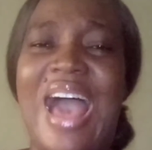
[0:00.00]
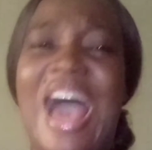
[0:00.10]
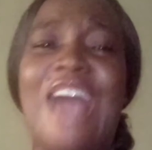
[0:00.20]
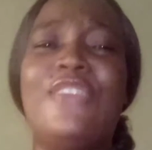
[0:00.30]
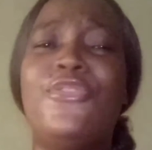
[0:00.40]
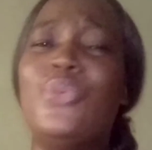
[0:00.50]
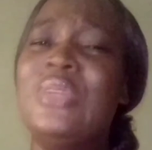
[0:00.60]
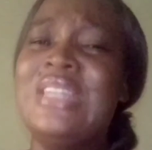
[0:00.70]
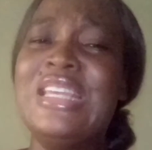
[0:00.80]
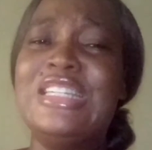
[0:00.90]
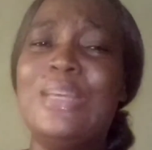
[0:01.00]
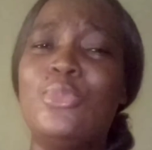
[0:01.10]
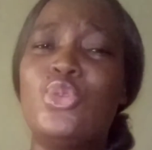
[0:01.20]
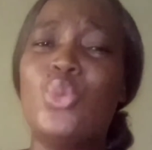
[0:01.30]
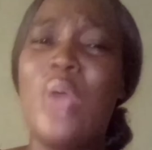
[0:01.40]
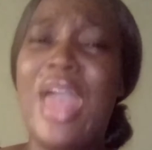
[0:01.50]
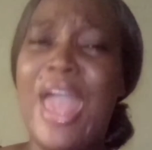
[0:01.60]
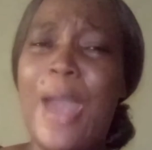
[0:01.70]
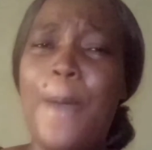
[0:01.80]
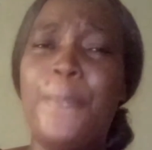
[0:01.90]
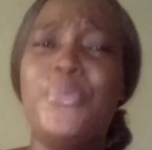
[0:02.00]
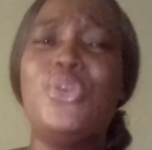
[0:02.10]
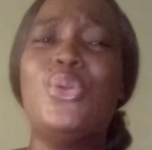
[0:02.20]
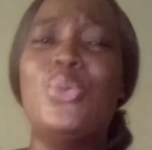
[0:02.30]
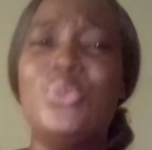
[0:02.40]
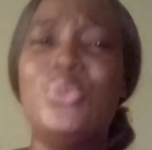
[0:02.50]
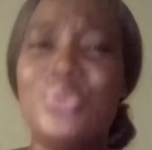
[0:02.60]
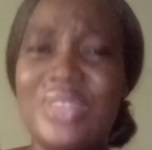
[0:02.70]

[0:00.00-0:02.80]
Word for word: and if you need Him to help you